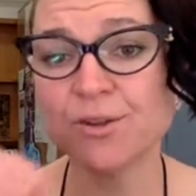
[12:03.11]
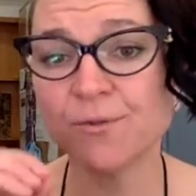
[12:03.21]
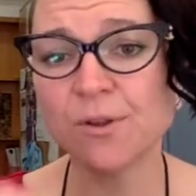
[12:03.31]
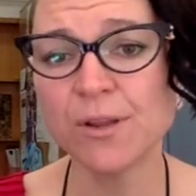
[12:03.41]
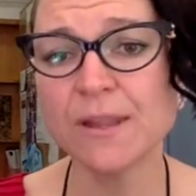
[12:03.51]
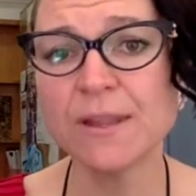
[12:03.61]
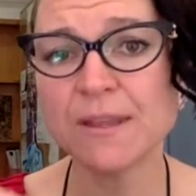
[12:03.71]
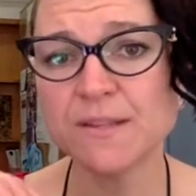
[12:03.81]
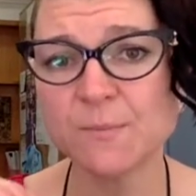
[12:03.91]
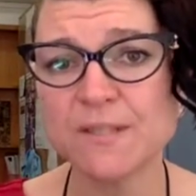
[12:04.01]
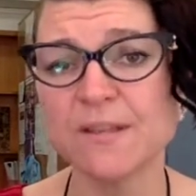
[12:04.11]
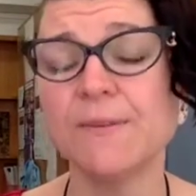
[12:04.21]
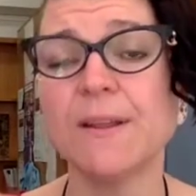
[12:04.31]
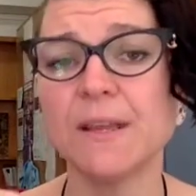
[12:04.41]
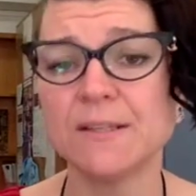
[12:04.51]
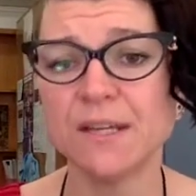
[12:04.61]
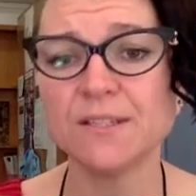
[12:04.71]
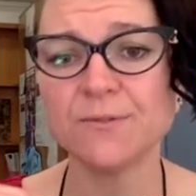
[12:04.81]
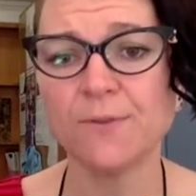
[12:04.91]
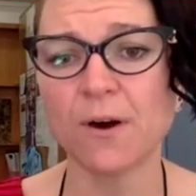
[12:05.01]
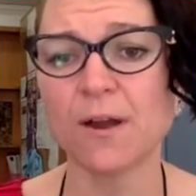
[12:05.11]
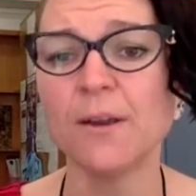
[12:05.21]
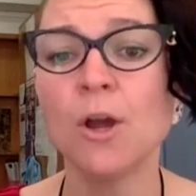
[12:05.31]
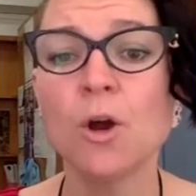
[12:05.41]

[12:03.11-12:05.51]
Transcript: you've clearly and specifically identified